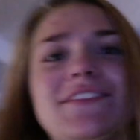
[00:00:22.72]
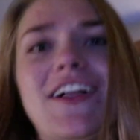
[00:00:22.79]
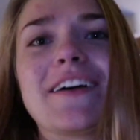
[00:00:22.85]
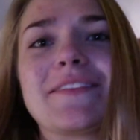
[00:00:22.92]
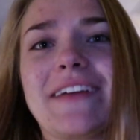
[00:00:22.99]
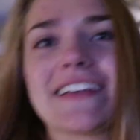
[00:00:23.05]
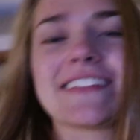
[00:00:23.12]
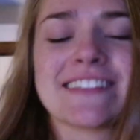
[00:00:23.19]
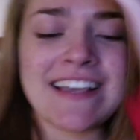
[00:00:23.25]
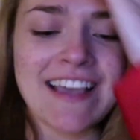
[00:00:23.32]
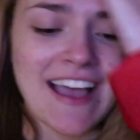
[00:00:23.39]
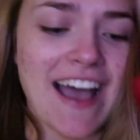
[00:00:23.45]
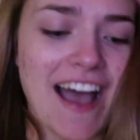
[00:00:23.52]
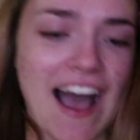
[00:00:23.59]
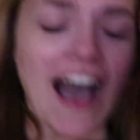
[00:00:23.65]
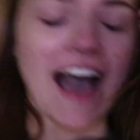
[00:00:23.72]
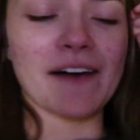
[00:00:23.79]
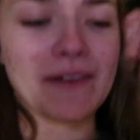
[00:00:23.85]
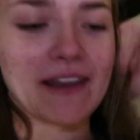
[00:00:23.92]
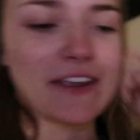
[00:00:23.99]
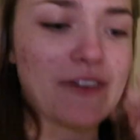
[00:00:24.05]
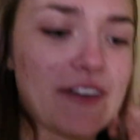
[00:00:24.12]
of Vlogmas.
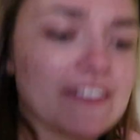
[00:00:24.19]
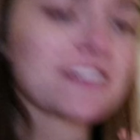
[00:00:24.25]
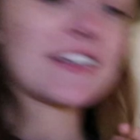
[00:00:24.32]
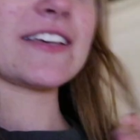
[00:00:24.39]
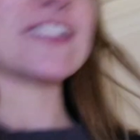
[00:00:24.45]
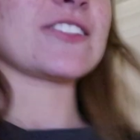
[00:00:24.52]
Um, anyways,